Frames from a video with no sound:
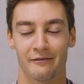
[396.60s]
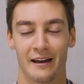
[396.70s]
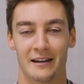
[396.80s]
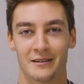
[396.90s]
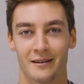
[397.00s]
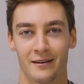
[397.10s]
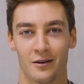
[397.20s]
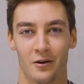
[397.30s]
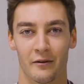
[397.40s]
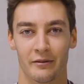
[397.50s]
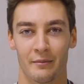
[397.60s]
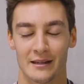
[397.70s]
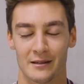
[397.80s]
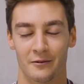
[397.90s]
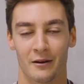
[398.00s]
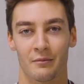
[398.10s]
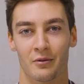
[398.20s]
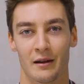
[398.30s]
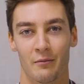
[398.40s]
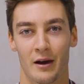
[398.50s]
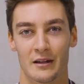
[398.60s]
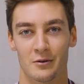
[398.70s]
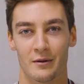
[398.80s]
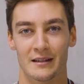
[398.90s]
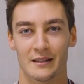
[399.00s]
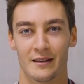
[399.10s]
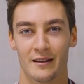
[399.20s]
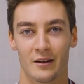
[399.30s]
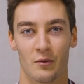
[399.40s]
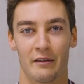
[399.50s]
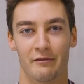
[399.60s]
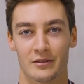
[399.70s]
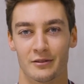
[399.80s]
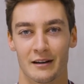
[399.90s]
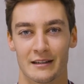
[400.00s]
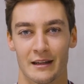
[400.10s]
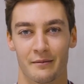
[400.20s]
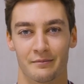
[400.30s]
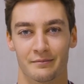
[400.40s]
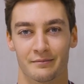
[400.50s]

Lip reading: factor of the Mexican Grand Prix and why it's always quite fun to race there.